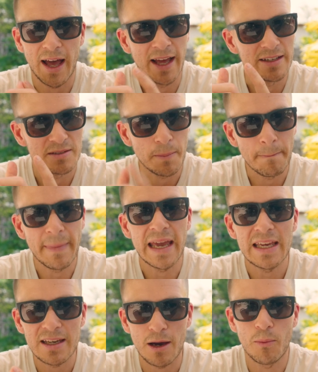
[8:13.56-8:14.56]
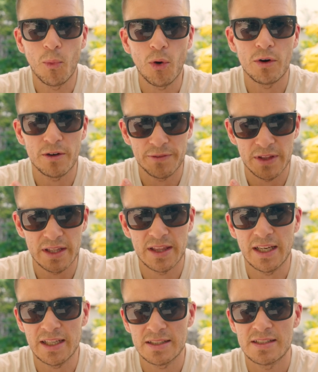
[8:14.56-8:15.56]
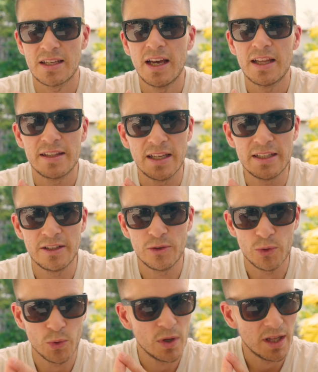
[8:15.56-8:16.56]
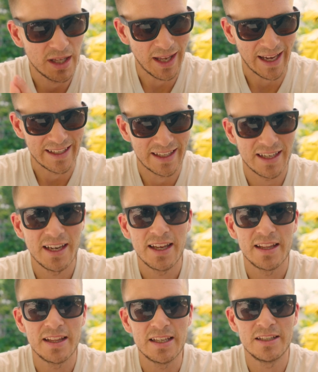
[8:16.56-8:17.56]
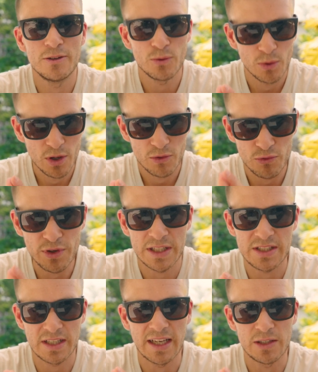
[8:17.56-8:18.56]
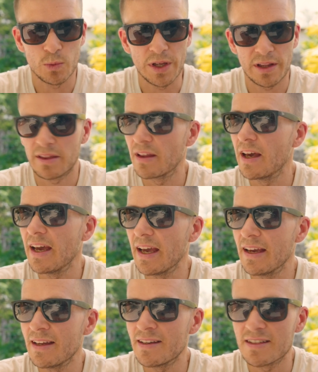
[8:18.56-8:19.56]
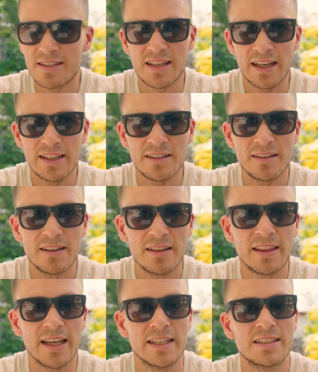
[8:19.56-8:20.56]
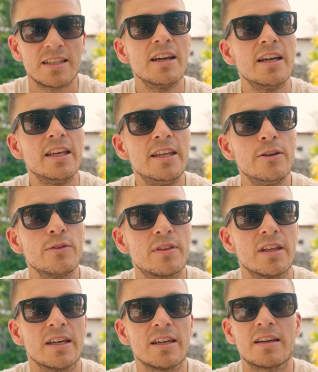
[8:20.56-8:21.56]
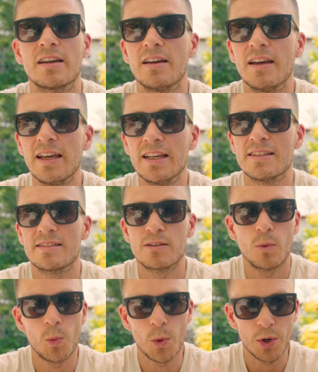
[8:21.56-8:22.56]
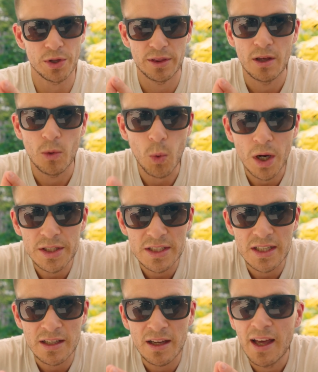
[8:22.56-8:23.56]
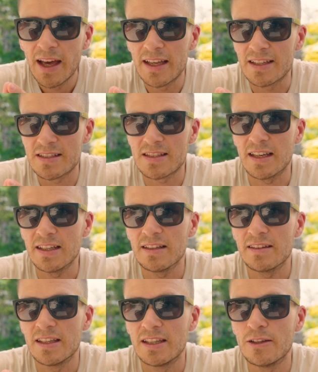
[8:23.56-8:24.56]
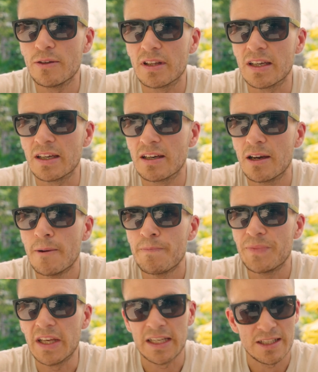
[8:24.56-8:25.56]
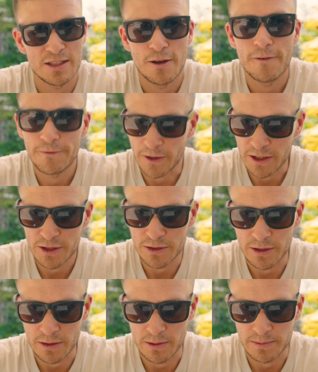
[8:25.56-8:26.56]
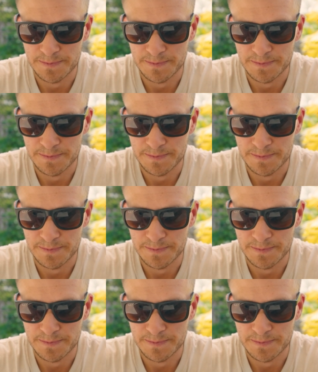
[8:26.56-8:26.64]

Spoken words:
and make more of the things that you like, that you resonate with, in a style that you think is worth watching, in a style that you think is fun to you.